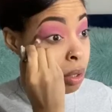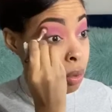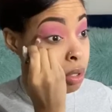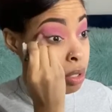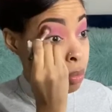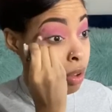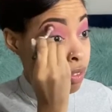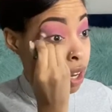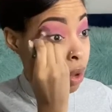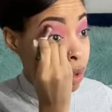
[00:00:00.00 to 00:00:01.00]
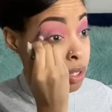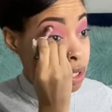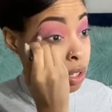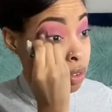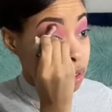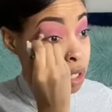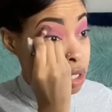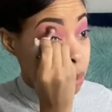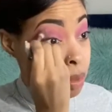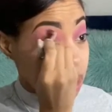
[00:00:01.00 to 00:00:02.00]
Just buff it out into the crease.
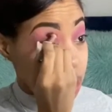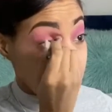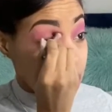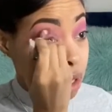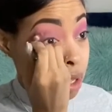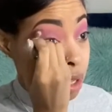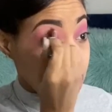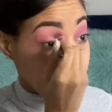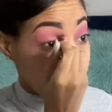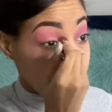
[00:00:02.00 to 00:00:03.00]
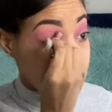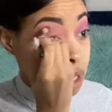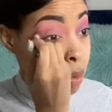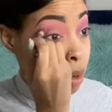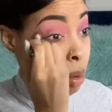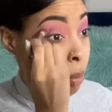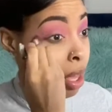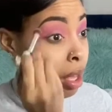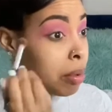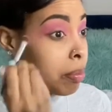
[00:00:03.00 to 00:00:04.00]
I'm gonna kind of stay where I'm
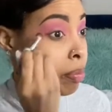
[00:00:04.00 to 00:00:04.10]
at.